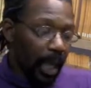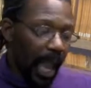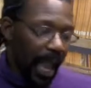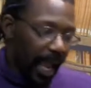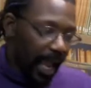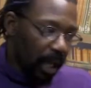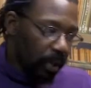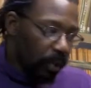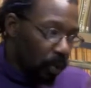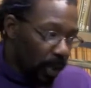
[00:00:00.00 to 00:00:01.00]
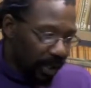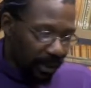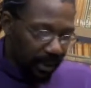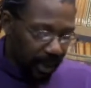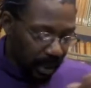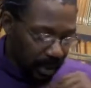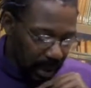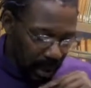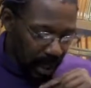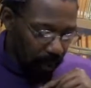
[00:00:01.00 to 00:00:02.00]
And one of the things
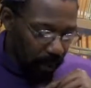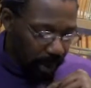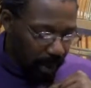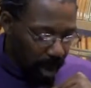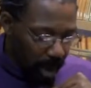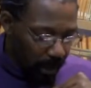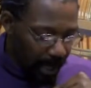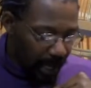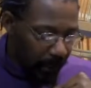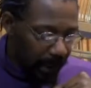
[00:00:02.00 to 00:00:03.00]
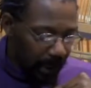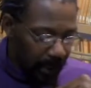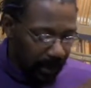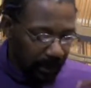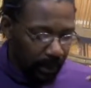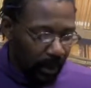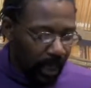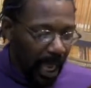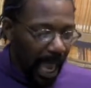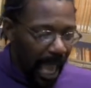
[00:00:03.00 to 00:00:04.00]
I, I want to talk about is
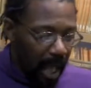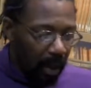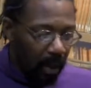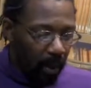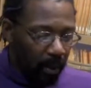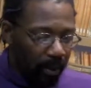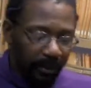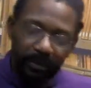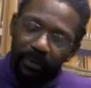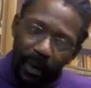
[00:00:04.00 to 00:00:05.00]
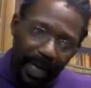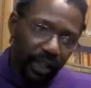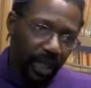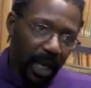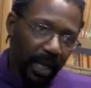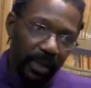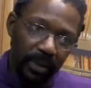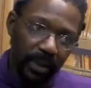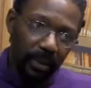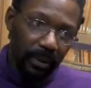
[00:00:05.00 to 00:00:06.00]
how the
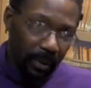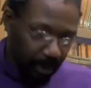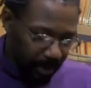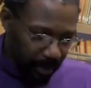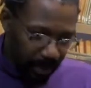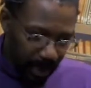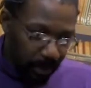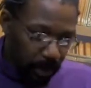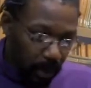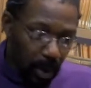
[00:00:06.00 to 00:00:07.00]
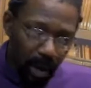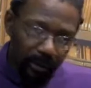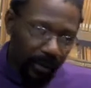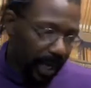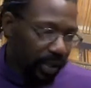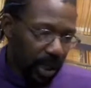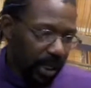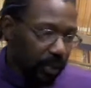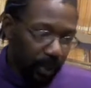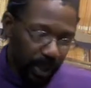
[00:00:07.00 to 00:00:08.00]
franchised, the, the people who are
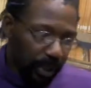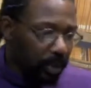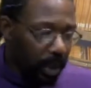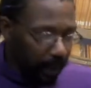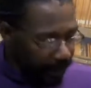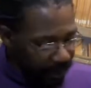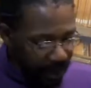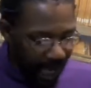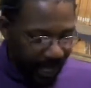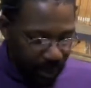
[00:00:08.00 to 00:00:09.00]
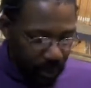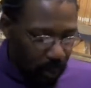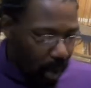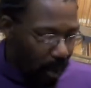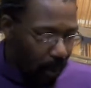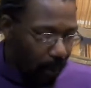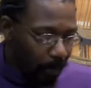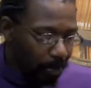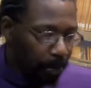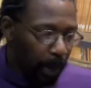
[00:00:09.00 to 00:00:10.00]
franchised, when you are the status quo,
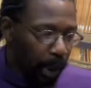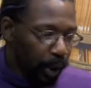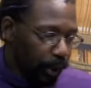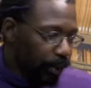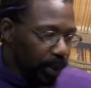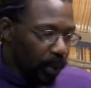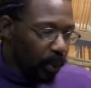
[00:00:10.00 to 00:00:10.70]
you don't